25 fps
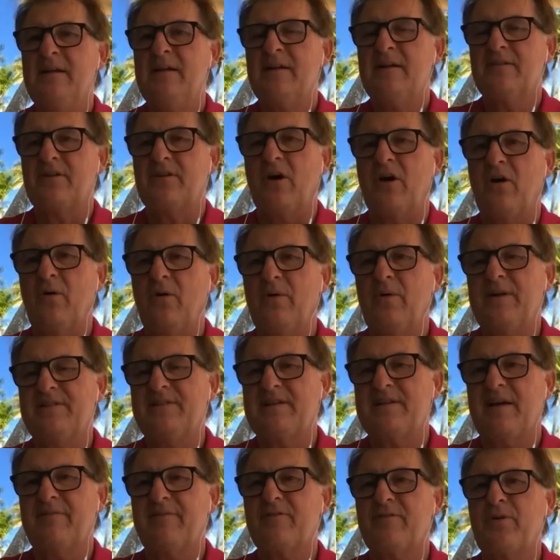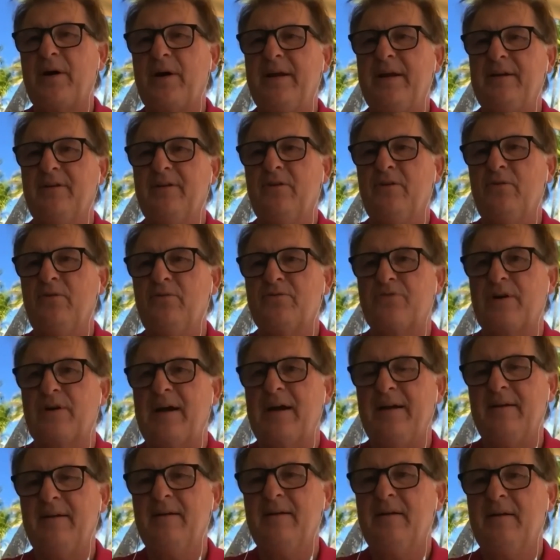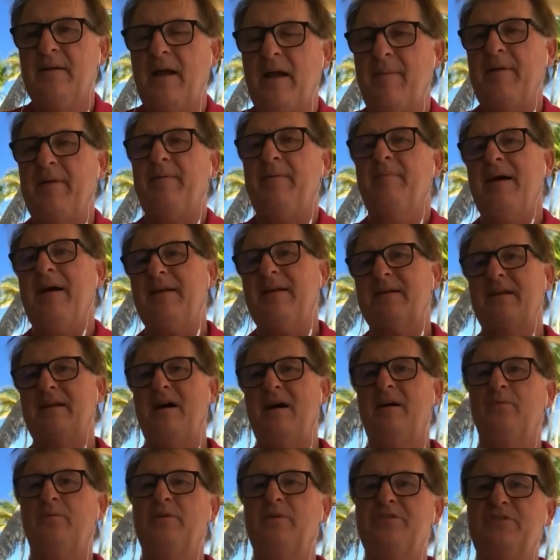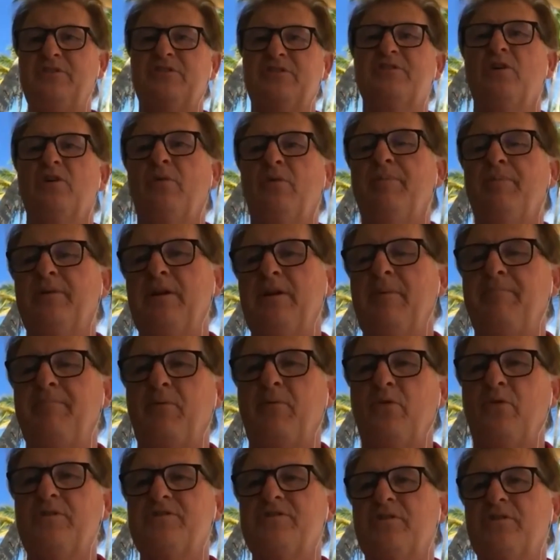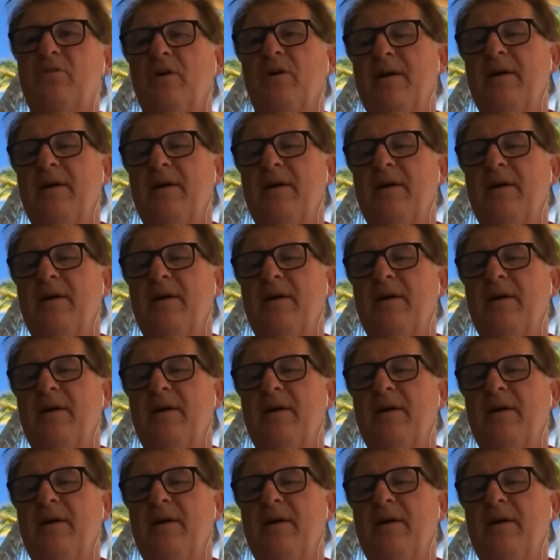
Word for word: to always have great news, right? I mean, my God, we just opened up Portugal. Hey,